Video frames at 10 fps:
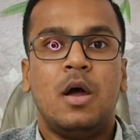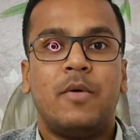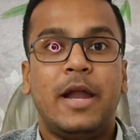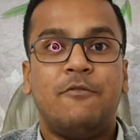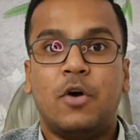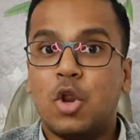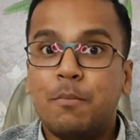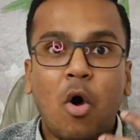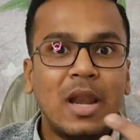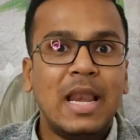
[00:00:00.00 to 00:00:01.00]
right? For your
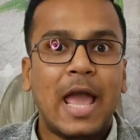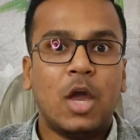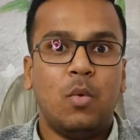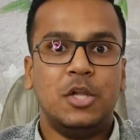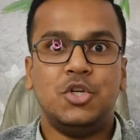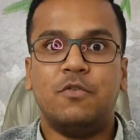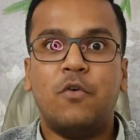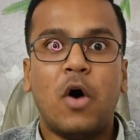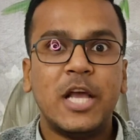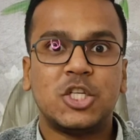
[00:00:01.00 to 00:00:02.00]
body language, your
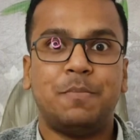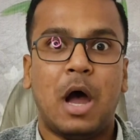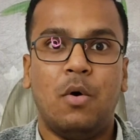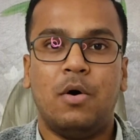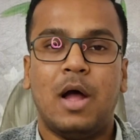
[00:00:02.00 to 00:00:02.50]
voice power.